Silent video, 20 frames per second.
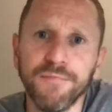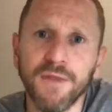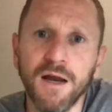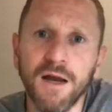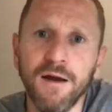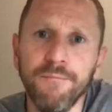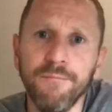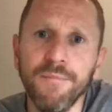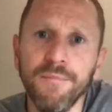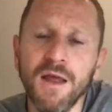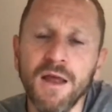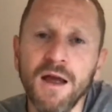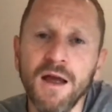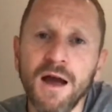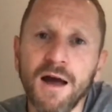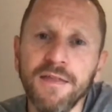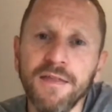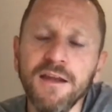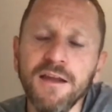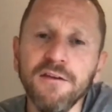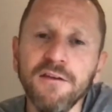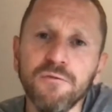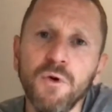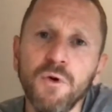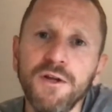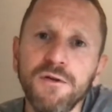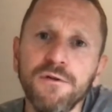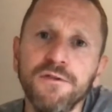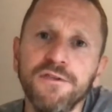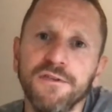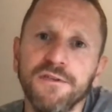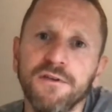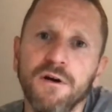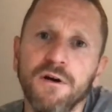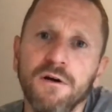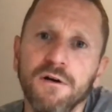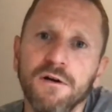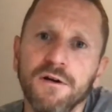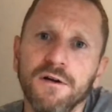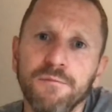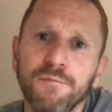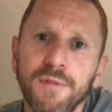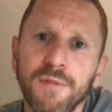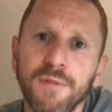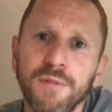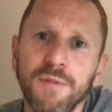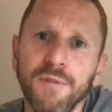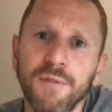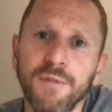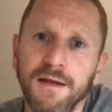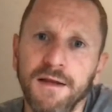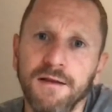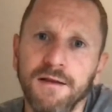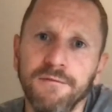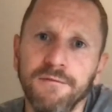I think it's when you start combining